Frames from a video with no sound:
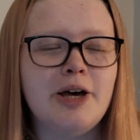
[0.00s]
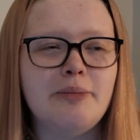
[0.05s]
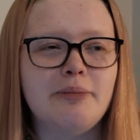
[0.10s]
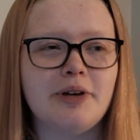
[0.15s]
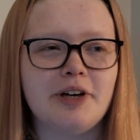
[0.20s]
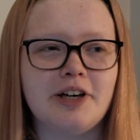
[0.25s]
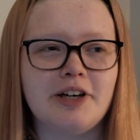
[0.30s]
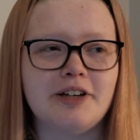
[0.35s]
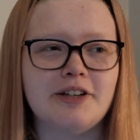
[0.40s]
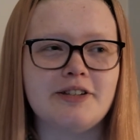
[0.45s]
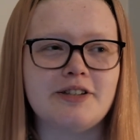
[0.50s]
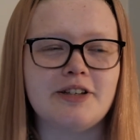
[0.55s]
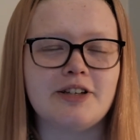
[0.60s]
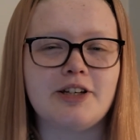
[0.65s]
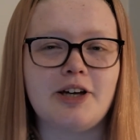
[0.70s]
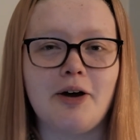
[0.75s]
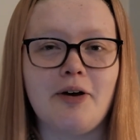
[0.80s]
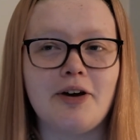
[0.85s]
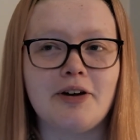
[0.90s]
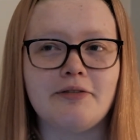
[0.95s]
because
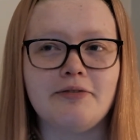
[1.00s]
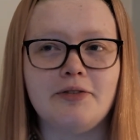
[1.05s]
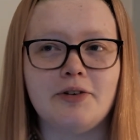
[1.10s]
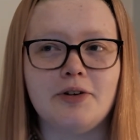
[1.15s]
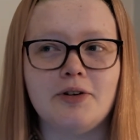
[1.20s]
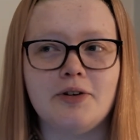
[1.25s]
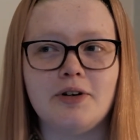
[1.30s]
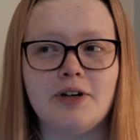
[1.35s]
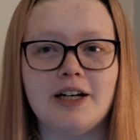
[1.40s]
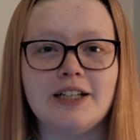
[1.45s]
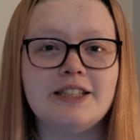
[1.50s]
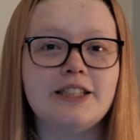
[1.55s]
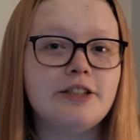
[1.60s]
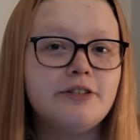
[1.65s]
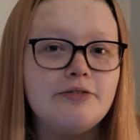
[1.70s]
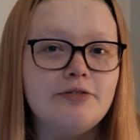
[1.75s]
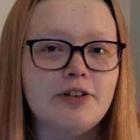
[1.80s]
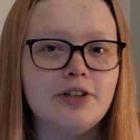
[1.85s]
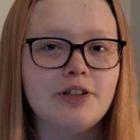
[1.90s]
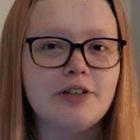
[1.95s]
going for a
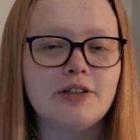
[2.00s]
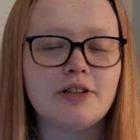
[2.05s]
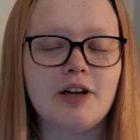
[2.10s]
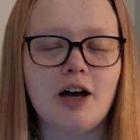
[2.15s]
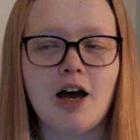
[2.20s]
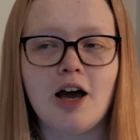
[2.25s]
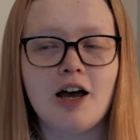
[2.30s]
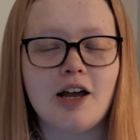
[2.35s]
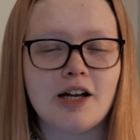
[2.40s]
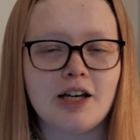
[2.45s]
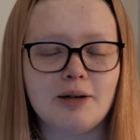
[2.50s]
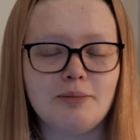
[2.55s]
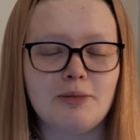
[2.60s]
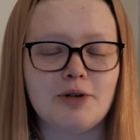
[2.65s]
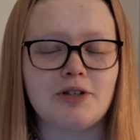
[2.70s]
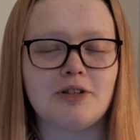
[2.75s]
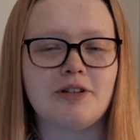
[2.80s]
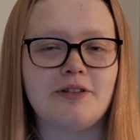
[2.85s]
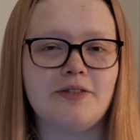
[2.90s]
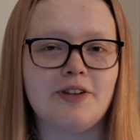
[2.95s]
different, earlier
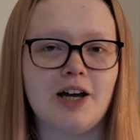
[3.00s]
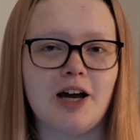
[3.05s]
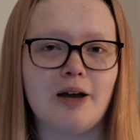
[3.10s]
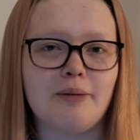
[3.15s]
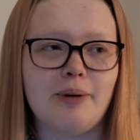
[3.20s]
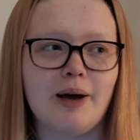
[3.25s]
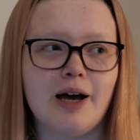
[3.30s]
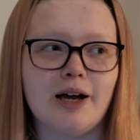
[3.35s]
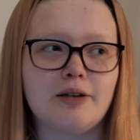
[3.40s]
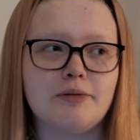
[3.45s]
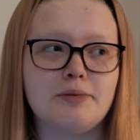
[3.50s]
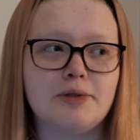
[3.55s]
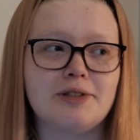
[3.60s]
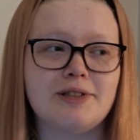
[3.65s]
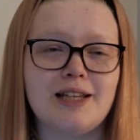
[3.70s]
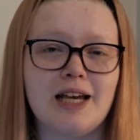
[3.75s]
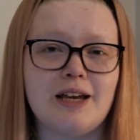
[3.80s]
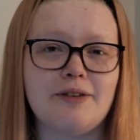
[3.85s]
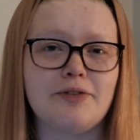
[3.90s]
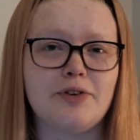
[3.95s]
model of the iPad will
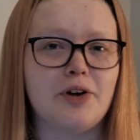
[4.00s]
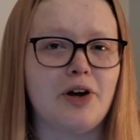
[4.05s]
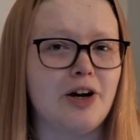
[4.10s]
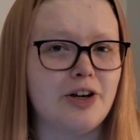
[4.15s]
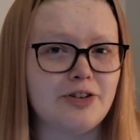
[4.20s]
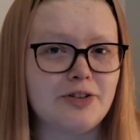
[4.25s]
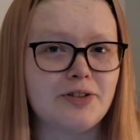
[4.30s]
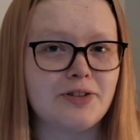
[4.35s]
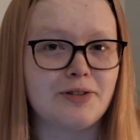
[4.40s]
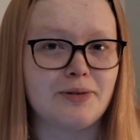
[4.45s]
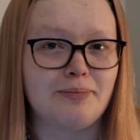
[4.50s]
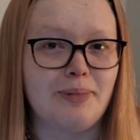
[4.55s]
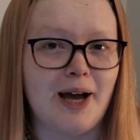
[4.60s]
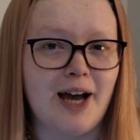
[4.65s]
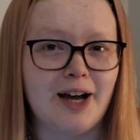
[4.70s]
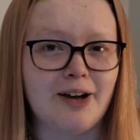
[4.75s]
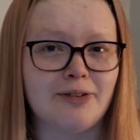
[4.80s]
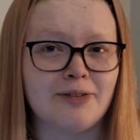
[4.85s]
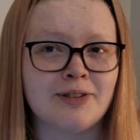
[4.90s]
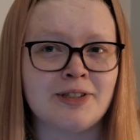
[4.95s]
save you hundreds of
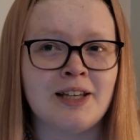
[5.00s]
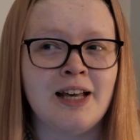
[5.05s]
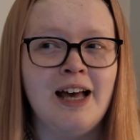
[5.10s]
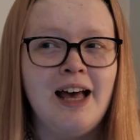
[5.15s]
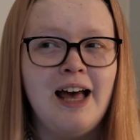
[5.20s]
pounds